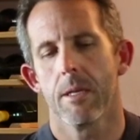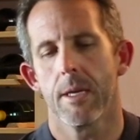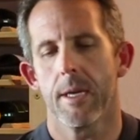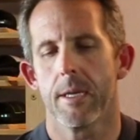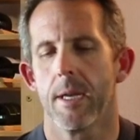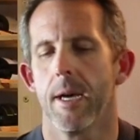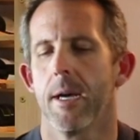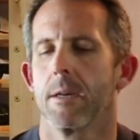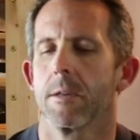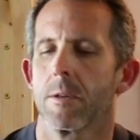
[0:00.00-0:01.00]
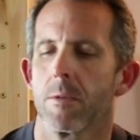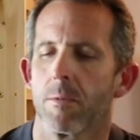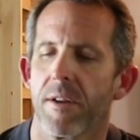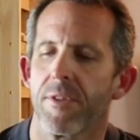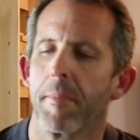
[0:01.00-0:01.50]
And
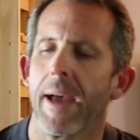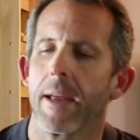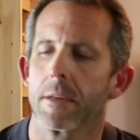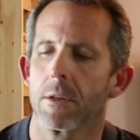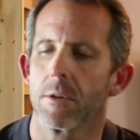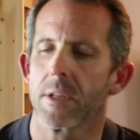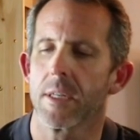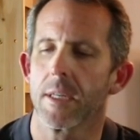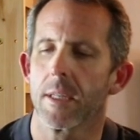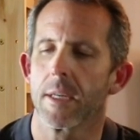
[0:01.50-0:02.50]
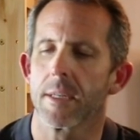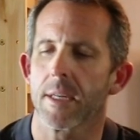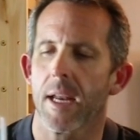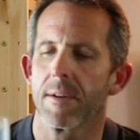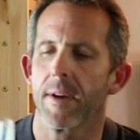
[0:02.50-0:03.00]
right off the bat, you're seeing that it's
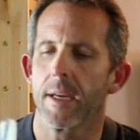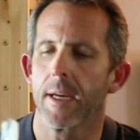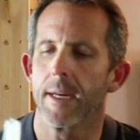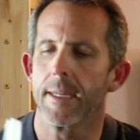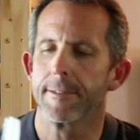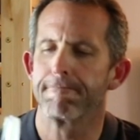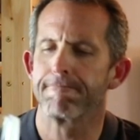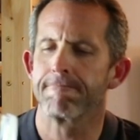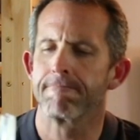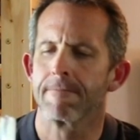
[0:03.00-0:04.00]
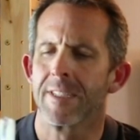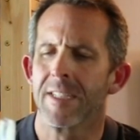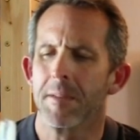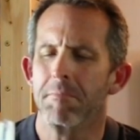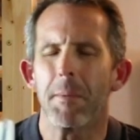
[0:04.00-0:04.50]
kind of a
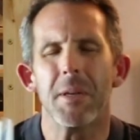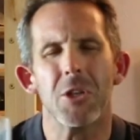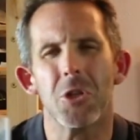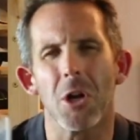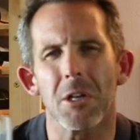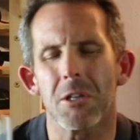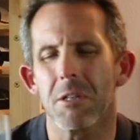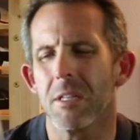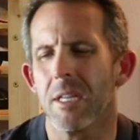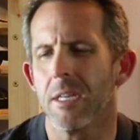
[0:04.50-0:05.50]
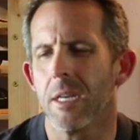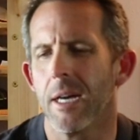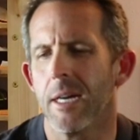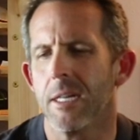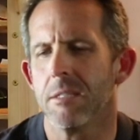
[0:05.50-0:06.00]
maybe darker
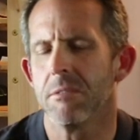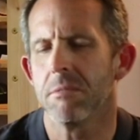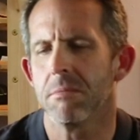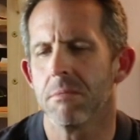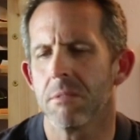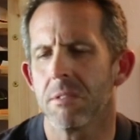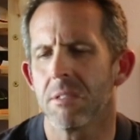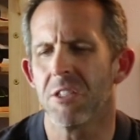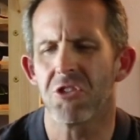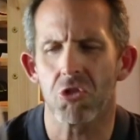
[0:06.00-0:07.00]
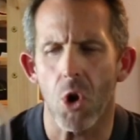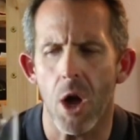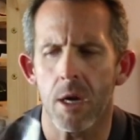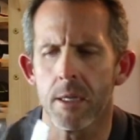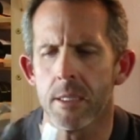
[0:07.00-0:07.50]
than
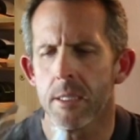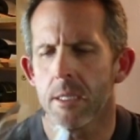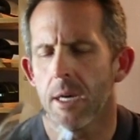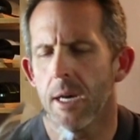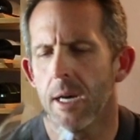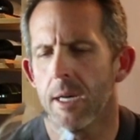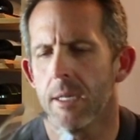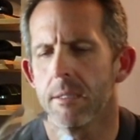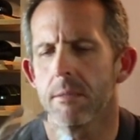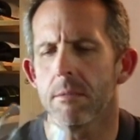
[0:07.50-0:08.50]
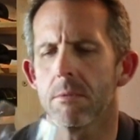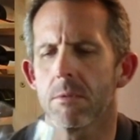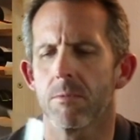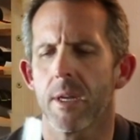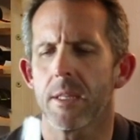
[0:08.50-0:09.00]
straw.
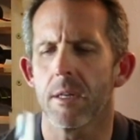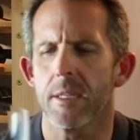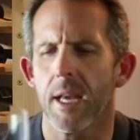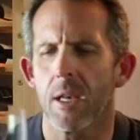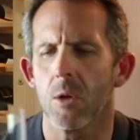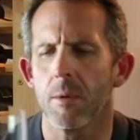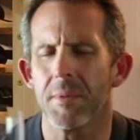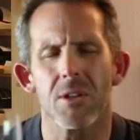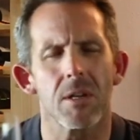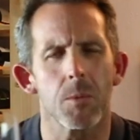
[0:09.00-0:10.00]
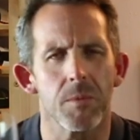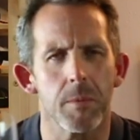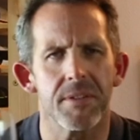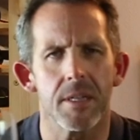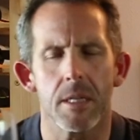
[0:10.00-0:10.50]
Right there, yellow. I mean, certainly
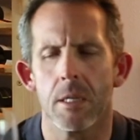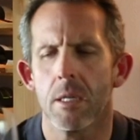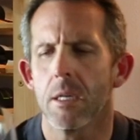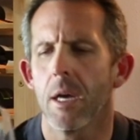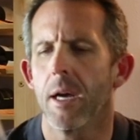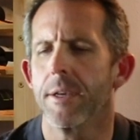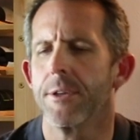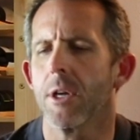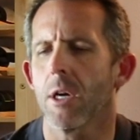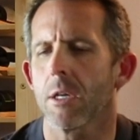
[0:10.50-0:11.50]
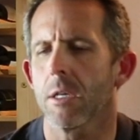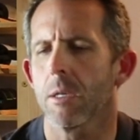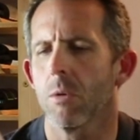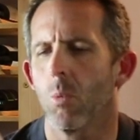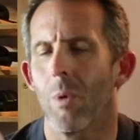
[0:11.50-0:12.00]
we've seen
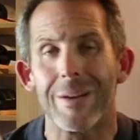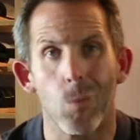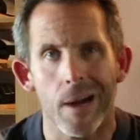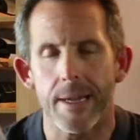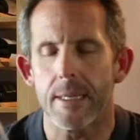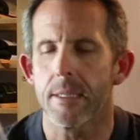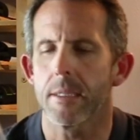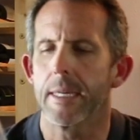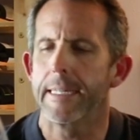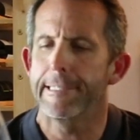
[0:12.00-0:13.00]
darker white wines,